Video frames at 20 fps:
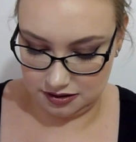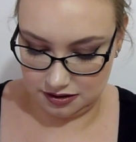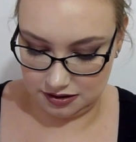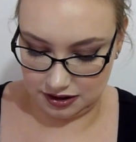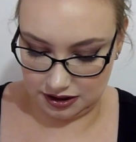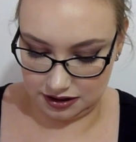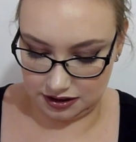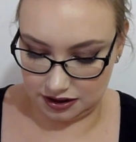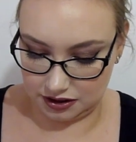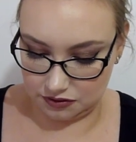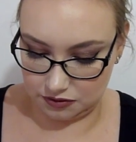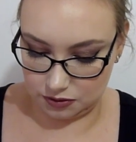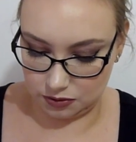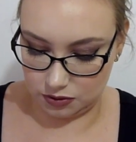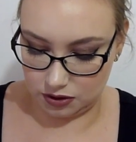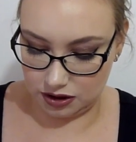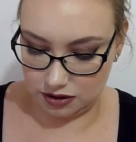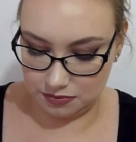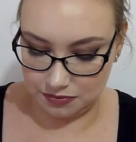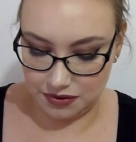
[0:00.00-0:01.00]
like that for a
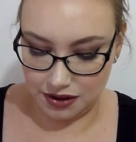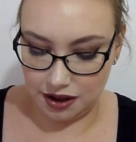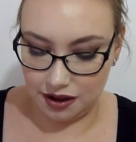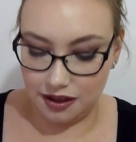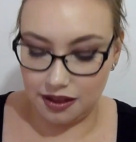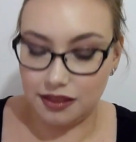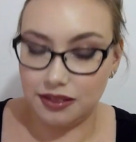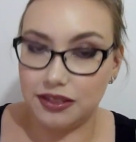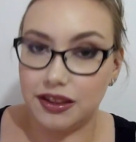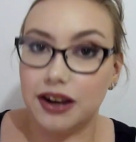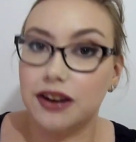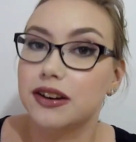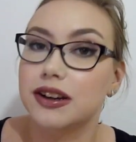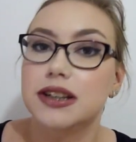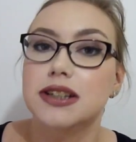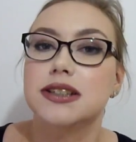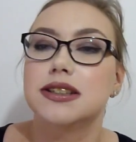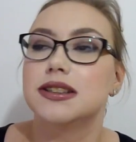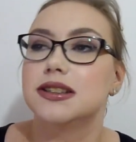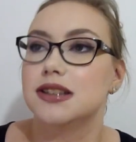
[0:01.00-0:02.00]
while. There
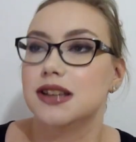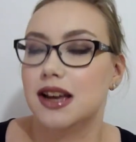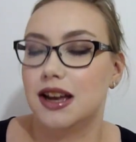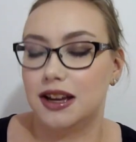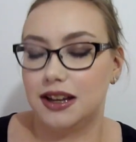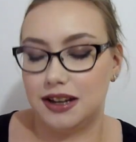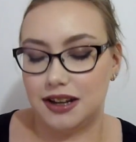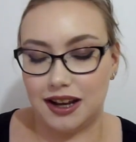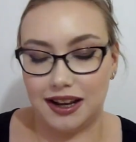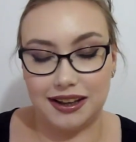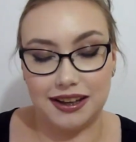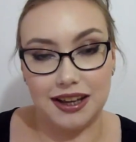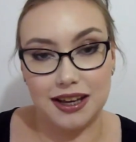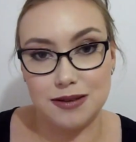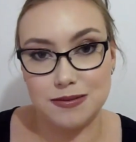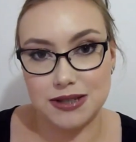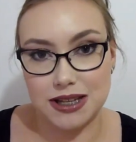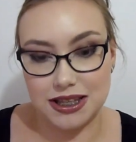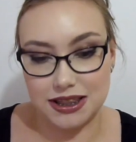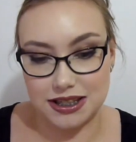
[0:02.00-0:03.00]
is, I
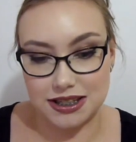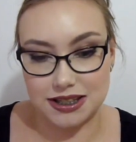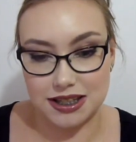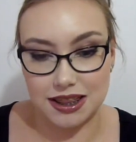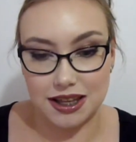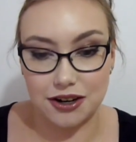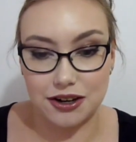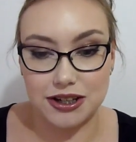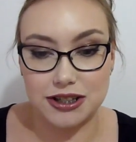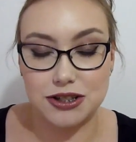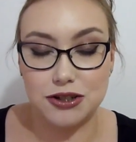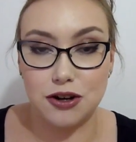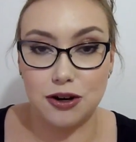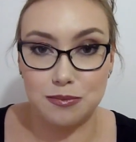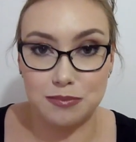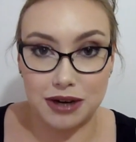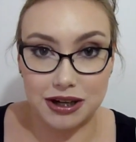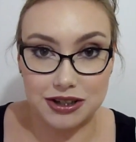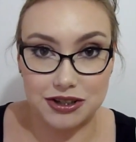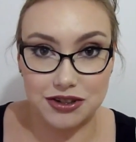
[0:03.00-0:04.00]
keep saying this, there is
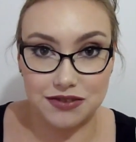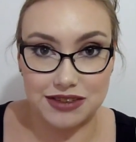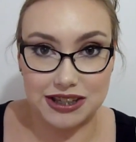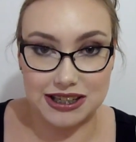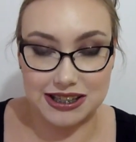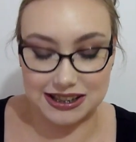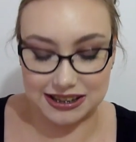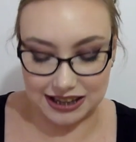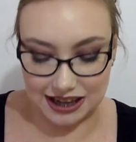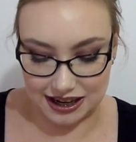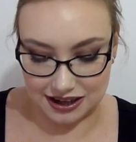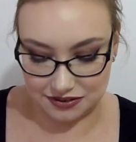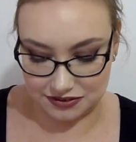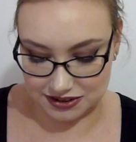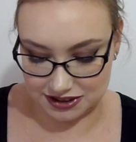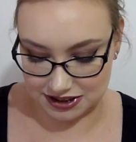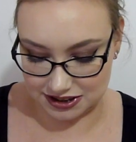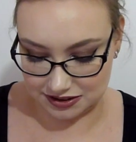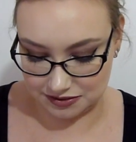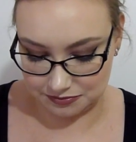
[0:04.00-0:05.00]
not much of this
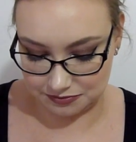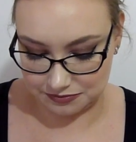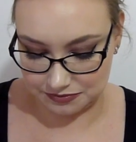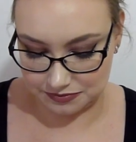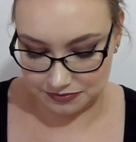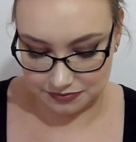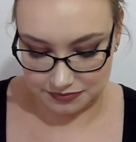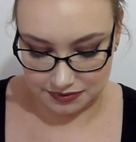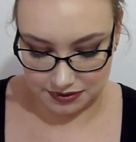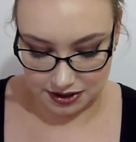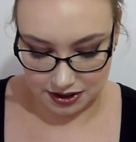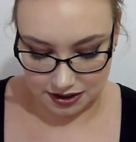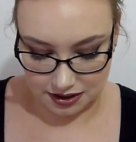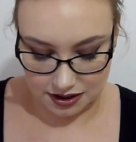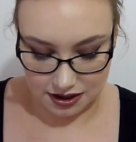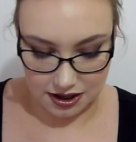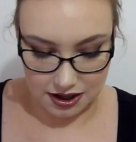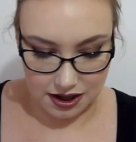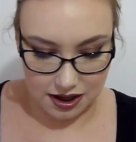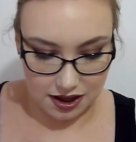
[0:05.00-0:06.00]
left.
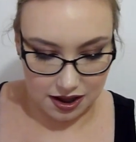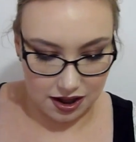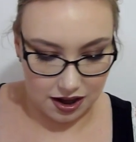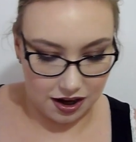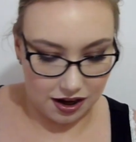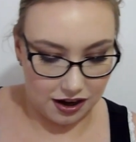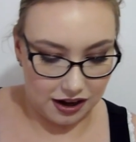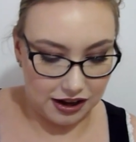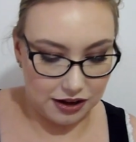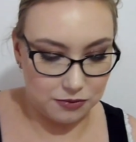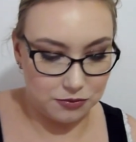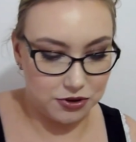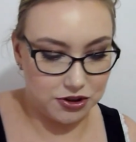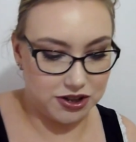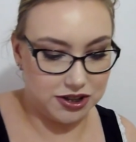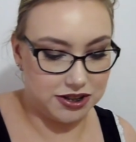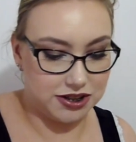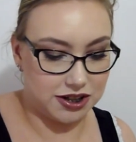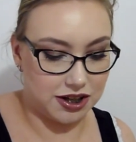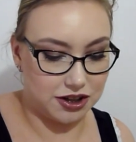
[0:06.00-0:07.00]
I
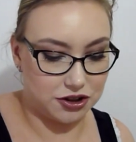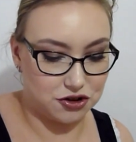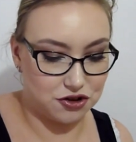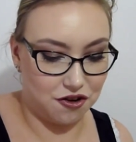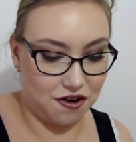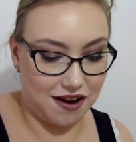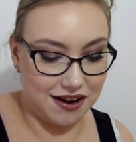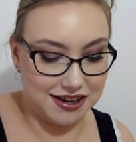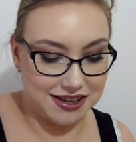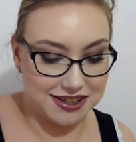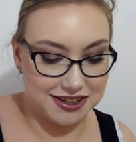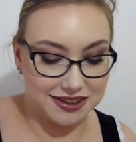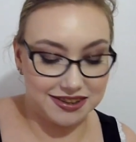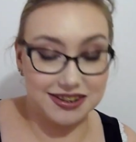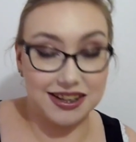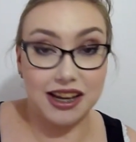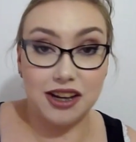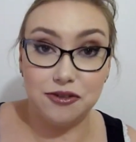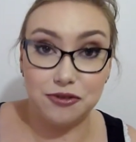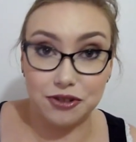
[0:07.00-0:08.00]
was trying to
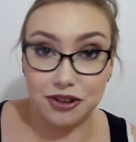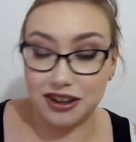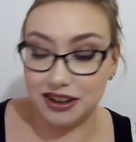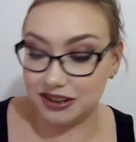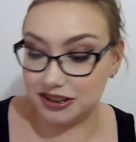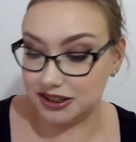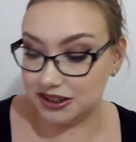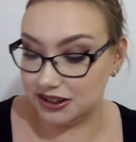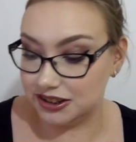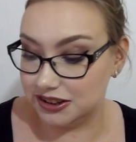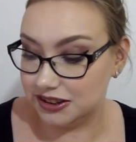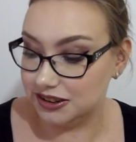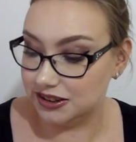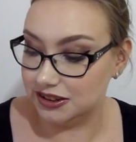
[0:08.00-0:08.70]
savor it